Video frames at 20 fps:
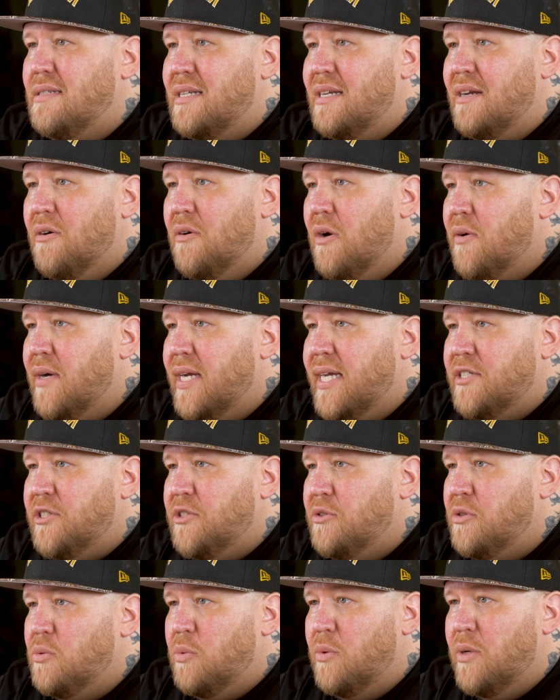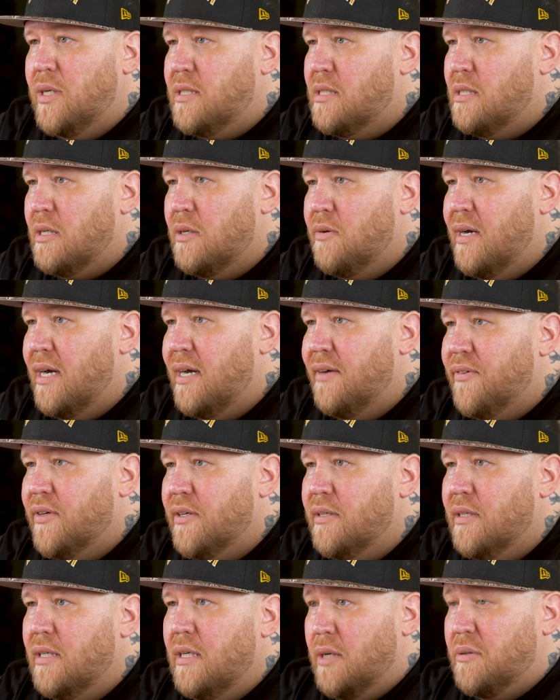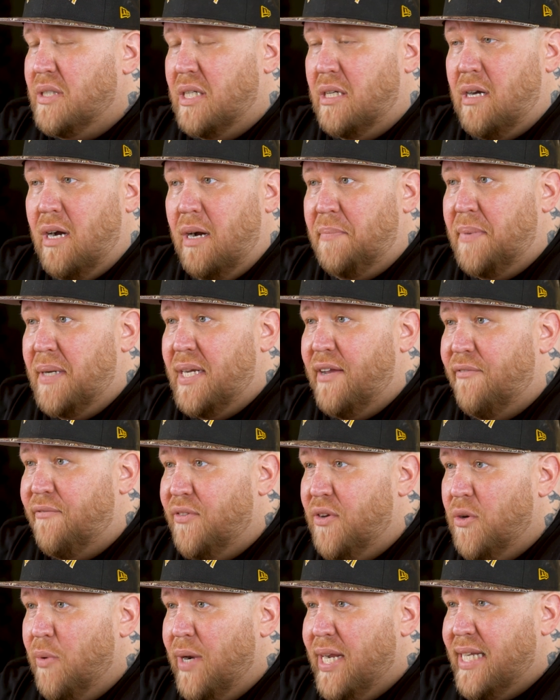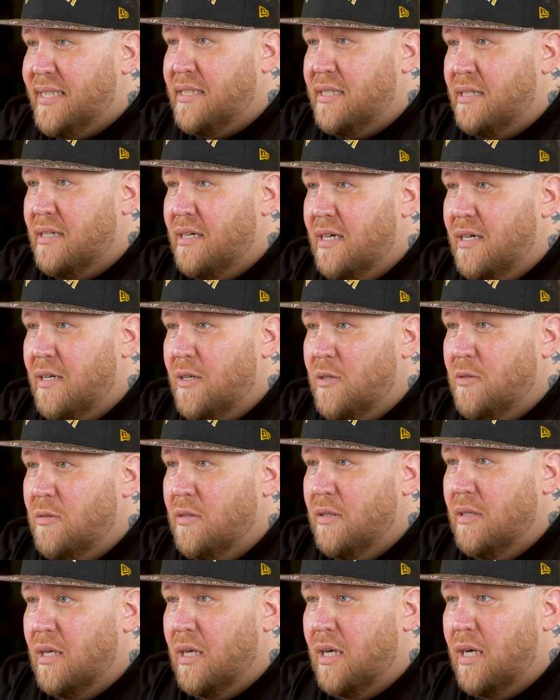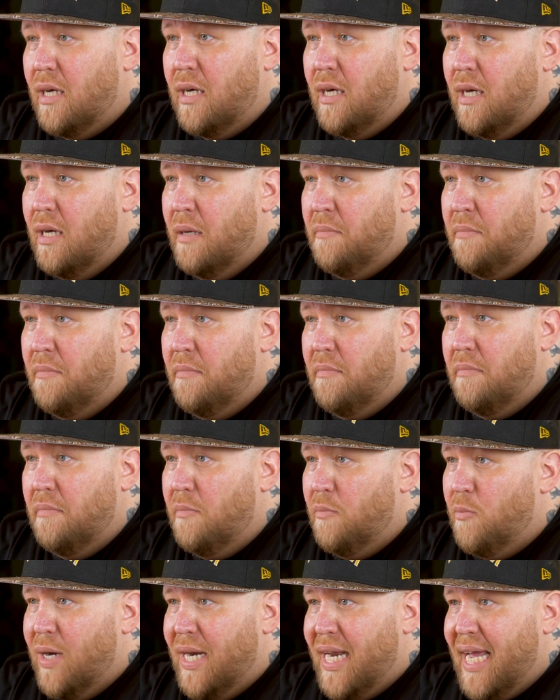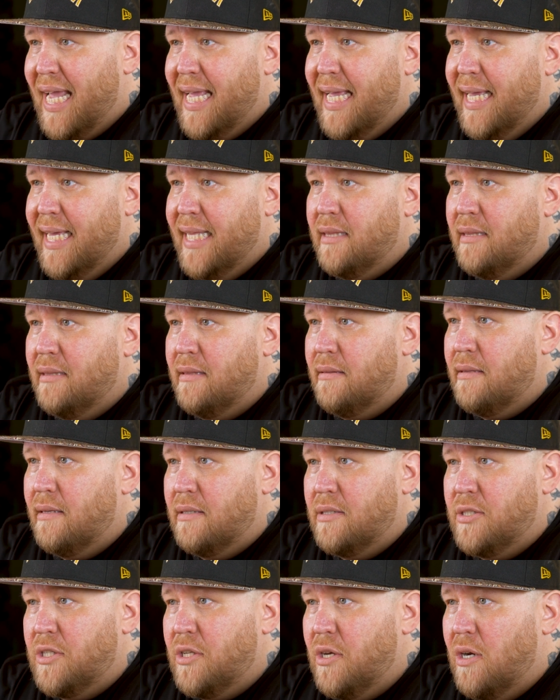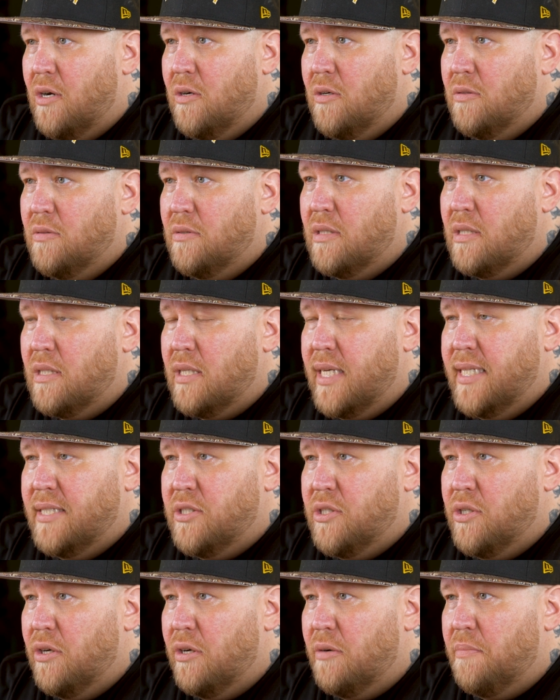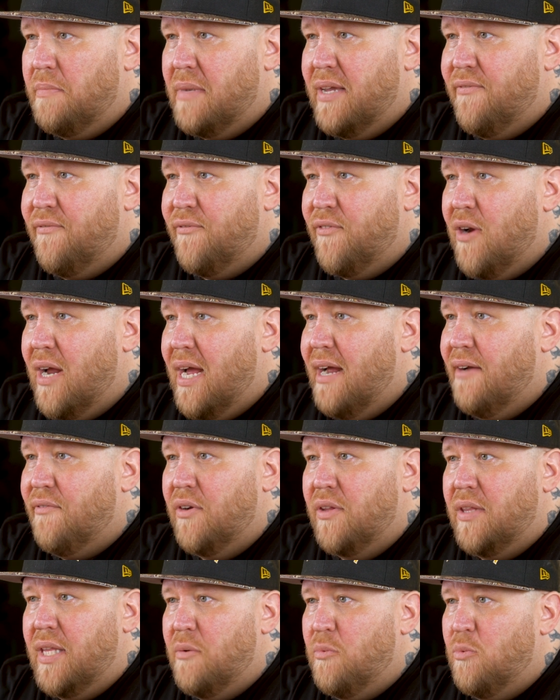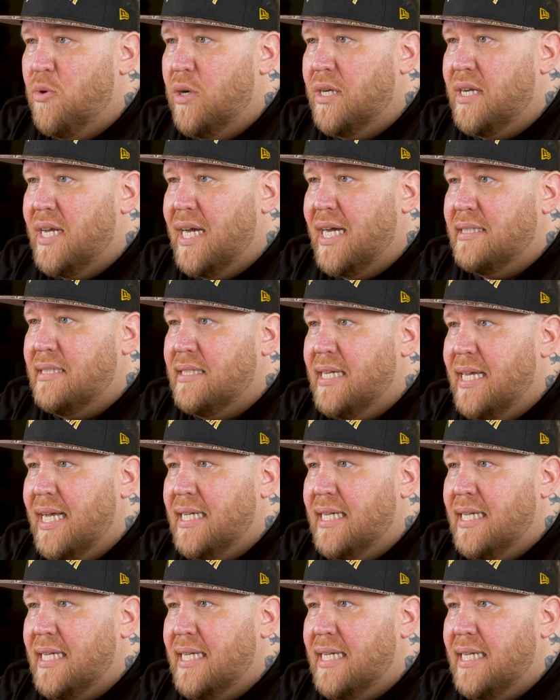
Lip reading: Zero issues whatsoever. There was a company a few weeks ago, when I hit the stones, it took me forever. They would not